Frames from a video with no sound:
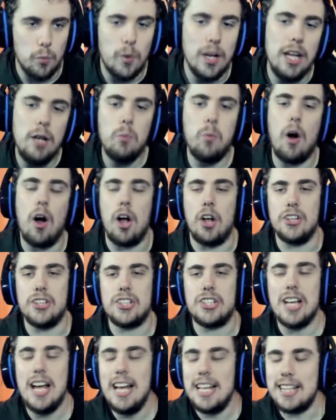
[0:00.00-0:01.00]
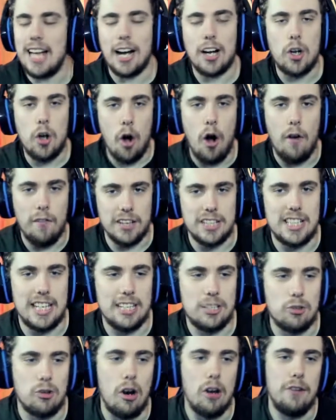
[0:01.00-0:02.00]
We want that
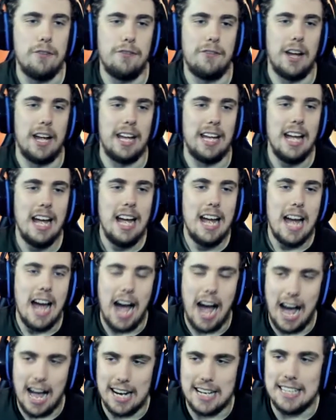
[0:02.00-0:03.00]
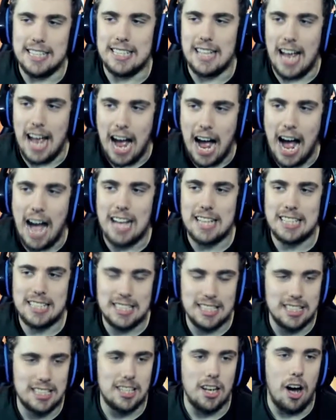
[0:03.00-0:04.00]
coveted trophy, and it has
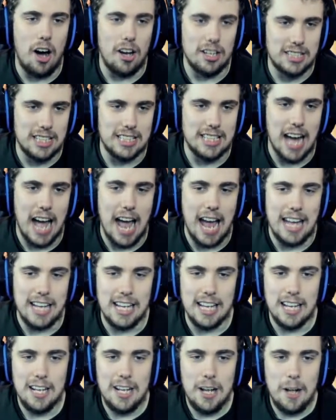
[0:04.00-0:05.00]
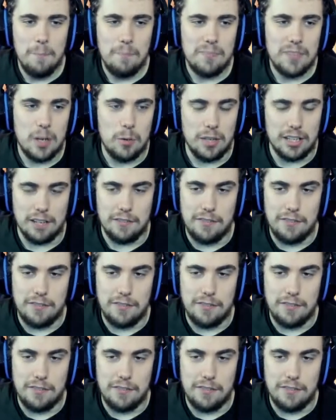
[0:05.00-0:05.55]
to start today with a